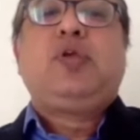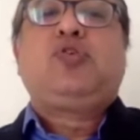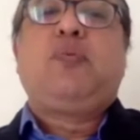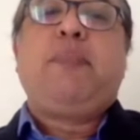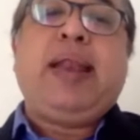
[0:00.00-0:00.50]

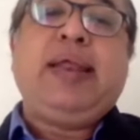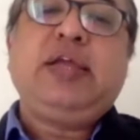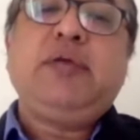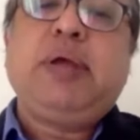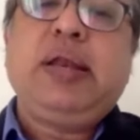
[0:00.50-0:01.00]
So
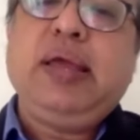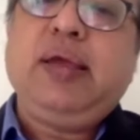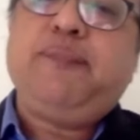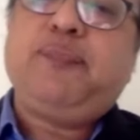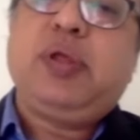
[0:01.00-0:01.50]
managing
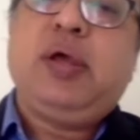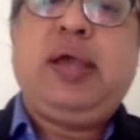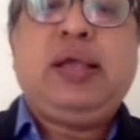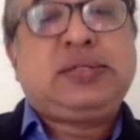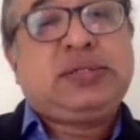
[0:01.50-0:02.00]
money
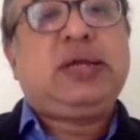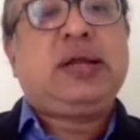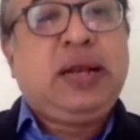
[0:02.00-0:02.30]
is